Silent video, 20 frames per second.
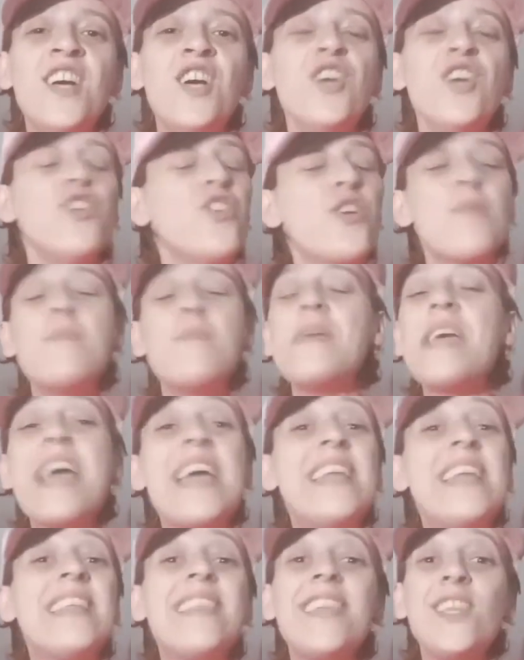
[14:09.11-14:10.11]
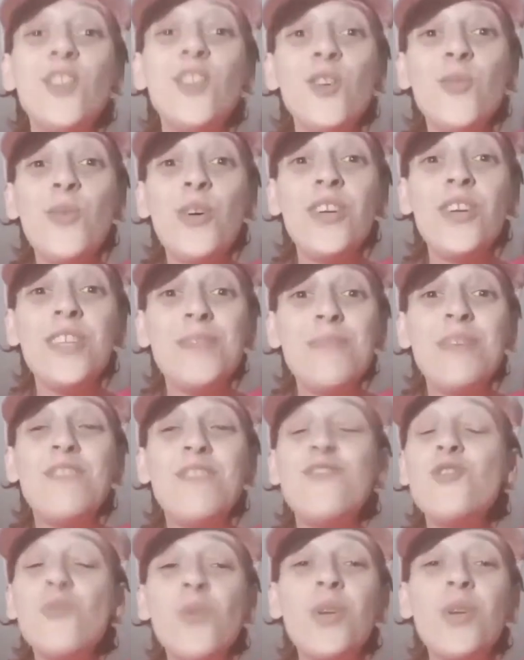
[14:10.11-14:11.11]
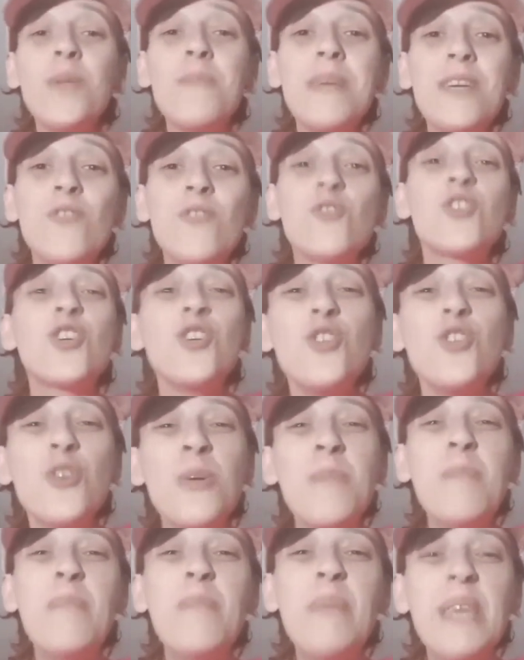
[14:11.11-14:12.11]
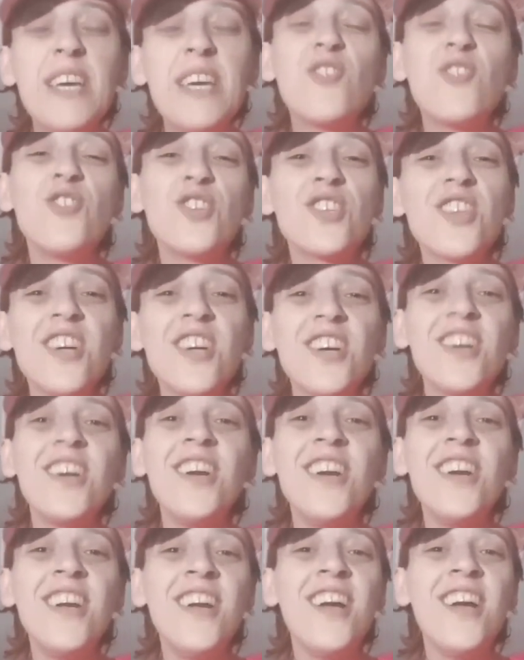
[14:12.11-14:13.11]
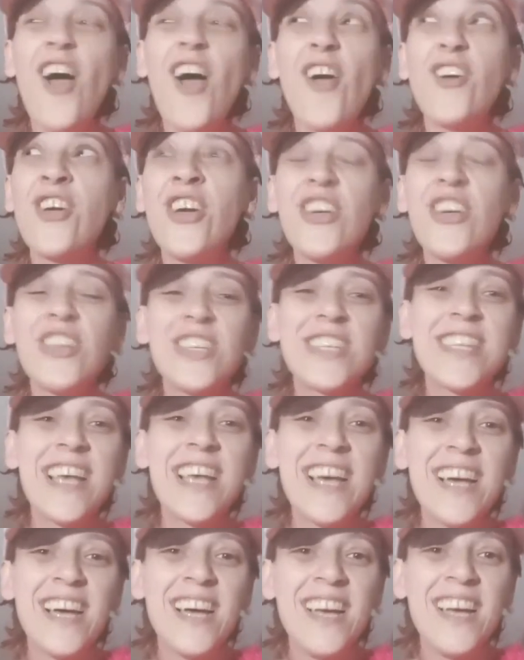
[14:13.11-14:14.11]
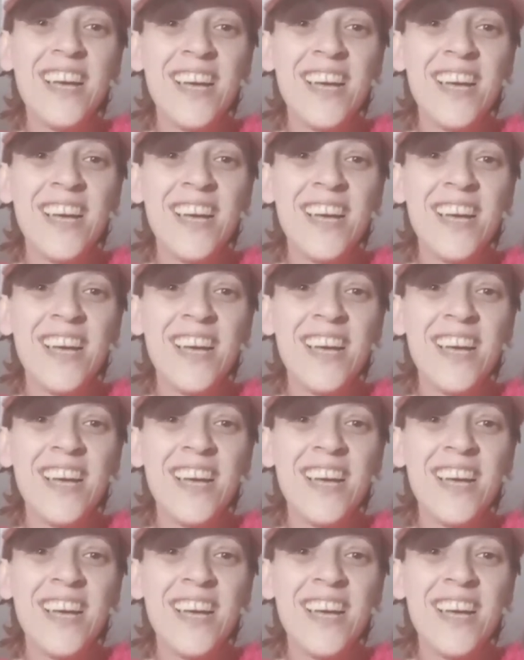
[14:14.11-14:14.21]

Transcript: You can be anything you want to be. If you want to be an Oscar, you can be an Oscar. How cool is that?